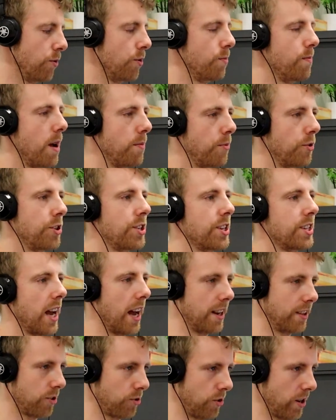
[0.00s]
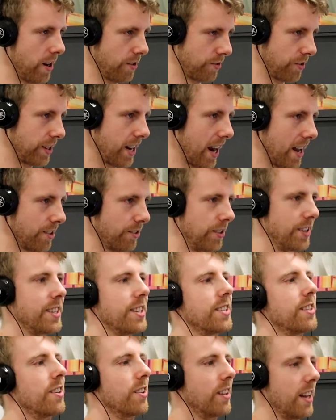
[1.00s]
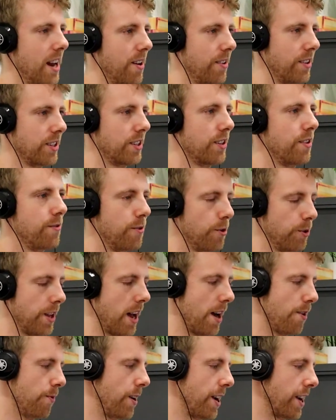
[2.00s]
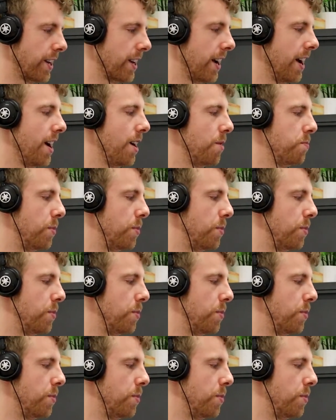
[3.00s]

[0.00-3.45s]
well, maybe we just add 300 calories as an allowance for that week.